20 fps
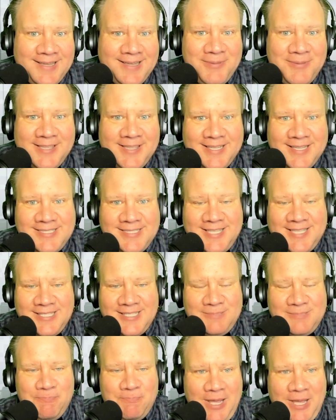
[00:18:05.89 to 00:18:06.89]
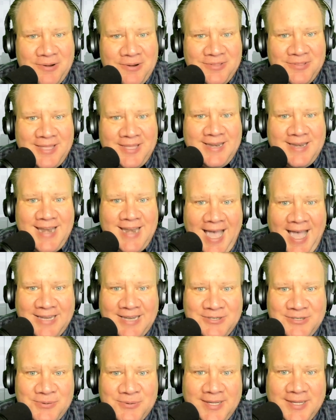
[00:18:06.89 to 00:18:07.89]
I mean, that's better than not
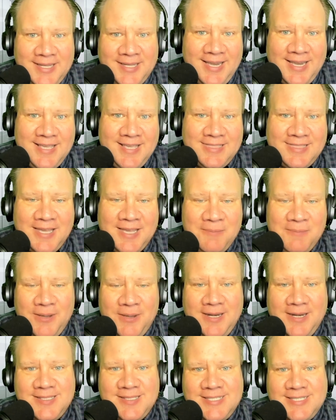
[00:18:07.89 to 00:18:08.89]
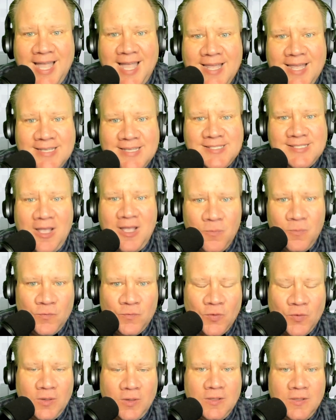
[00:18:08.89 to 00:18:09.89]
doing anything, but it's not as
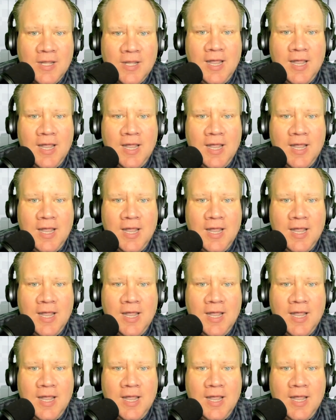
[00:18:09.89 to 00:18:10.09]
helpful